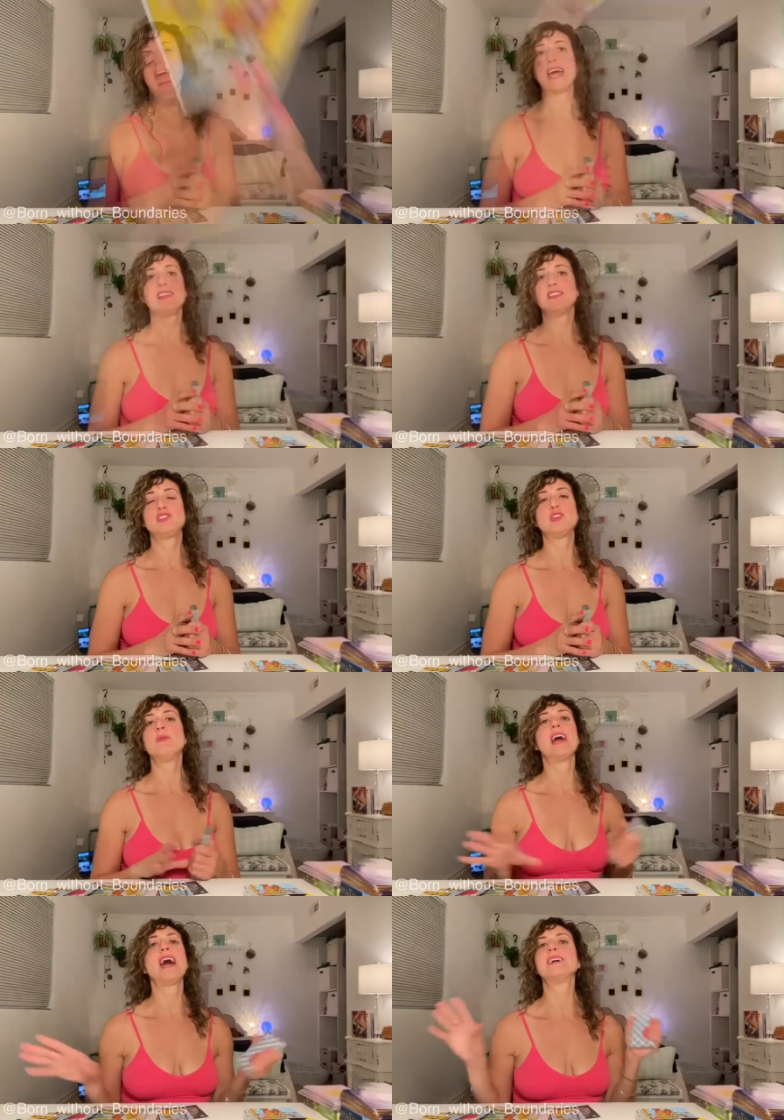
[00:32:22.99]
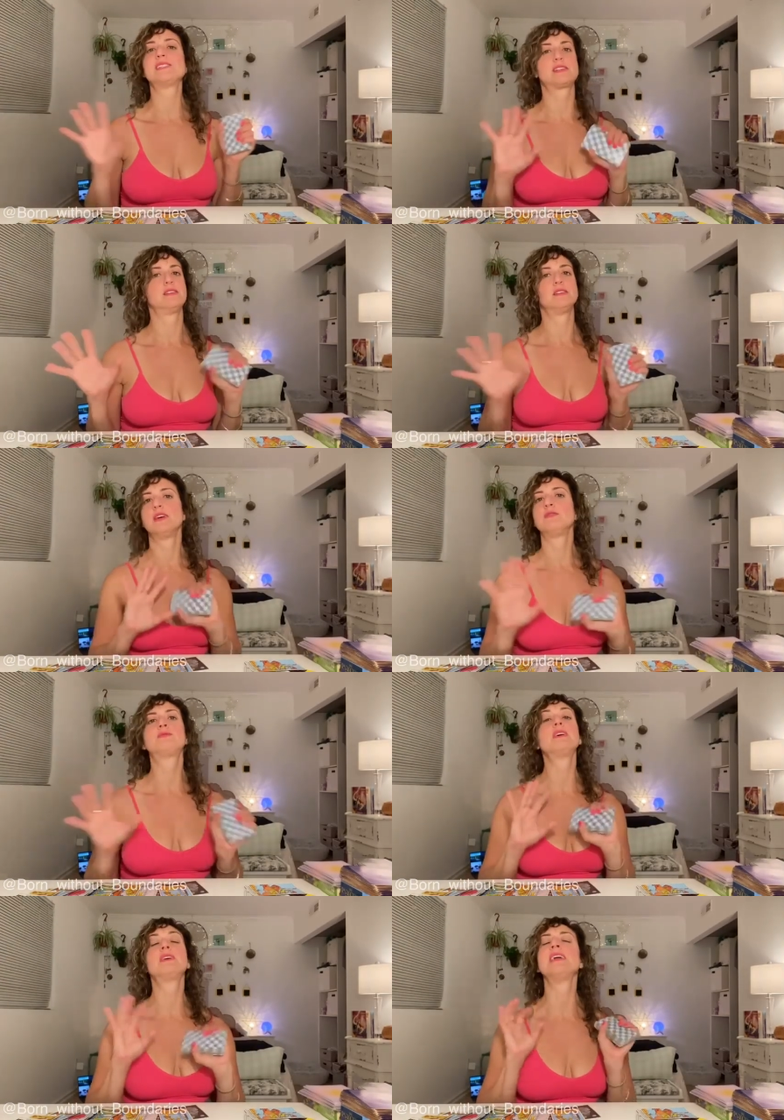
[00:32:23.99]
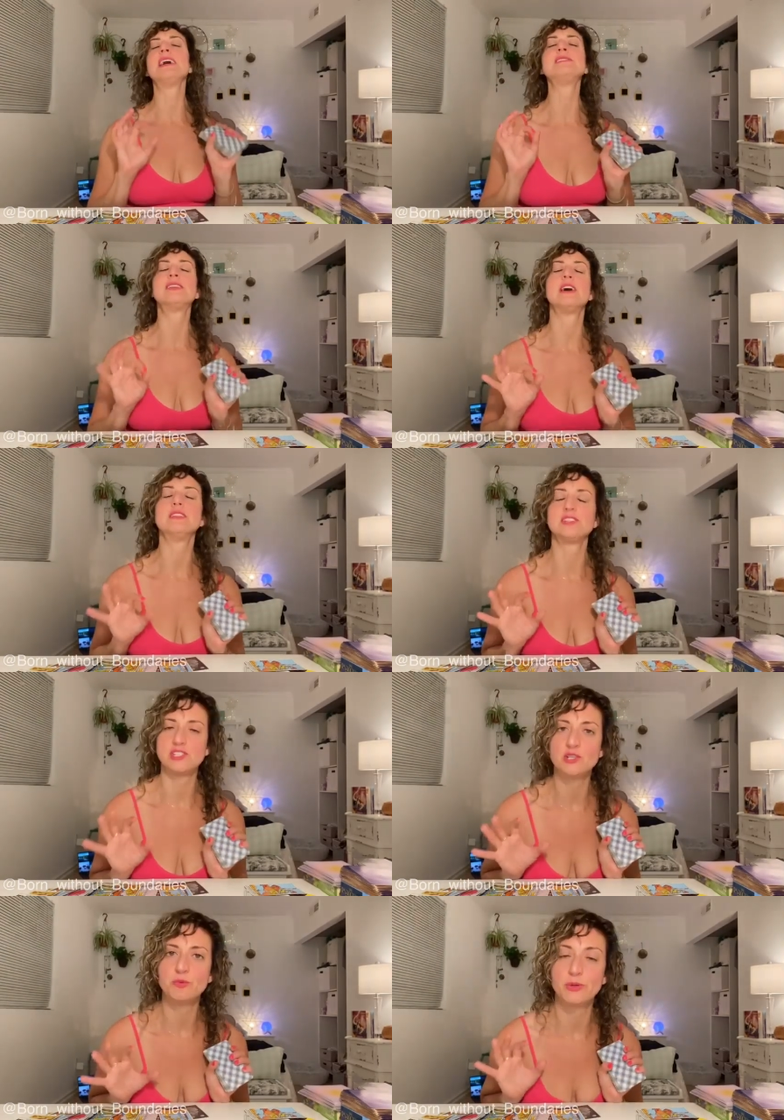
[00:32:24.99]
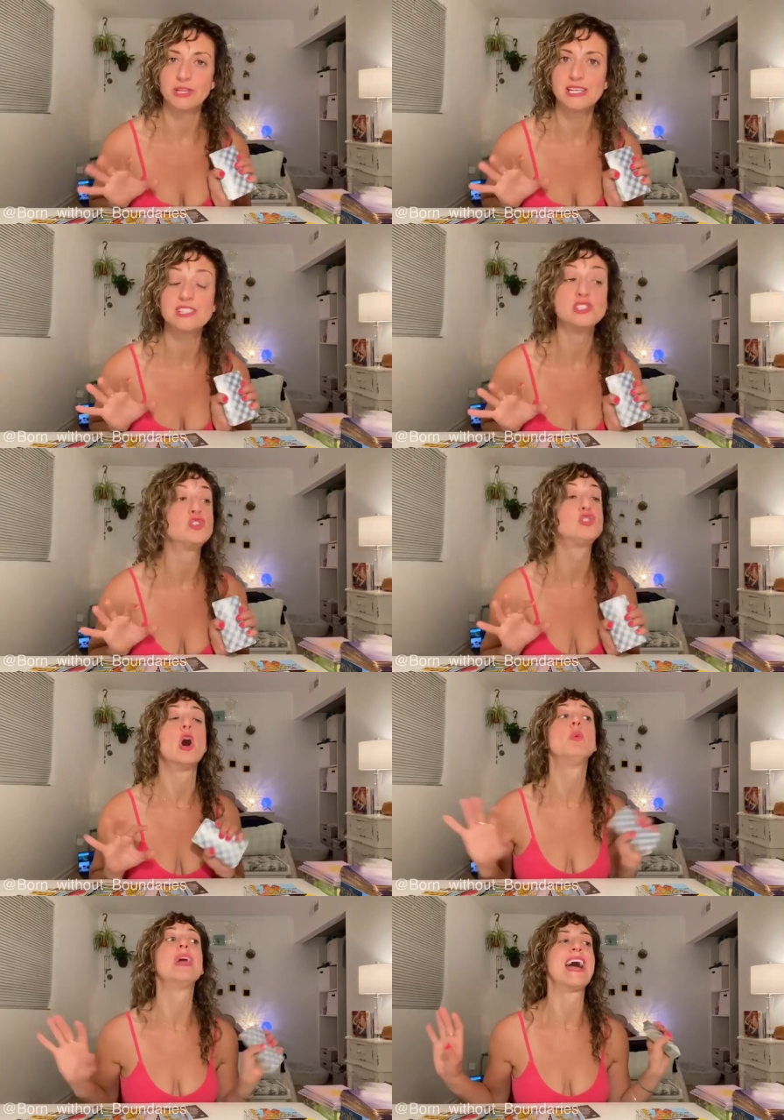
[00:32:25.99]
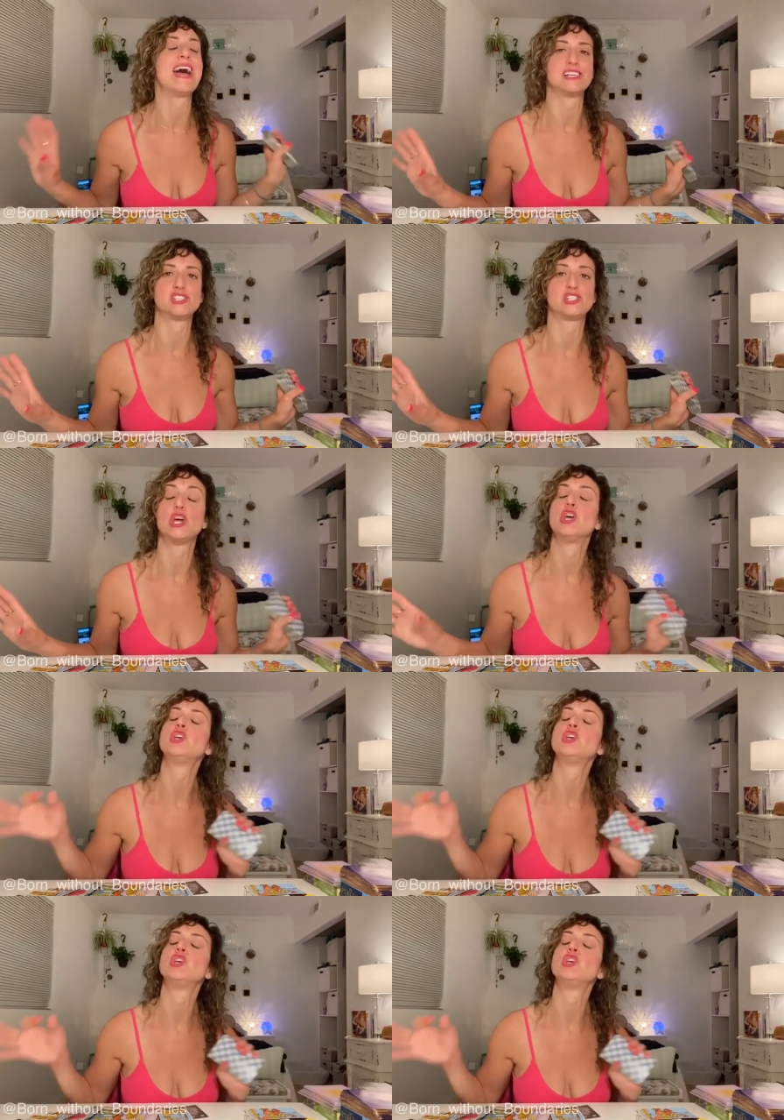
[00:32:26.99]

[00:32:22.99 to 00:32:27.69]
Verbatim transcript: And you don't ask. Can I tell this to you, please? Don't ask.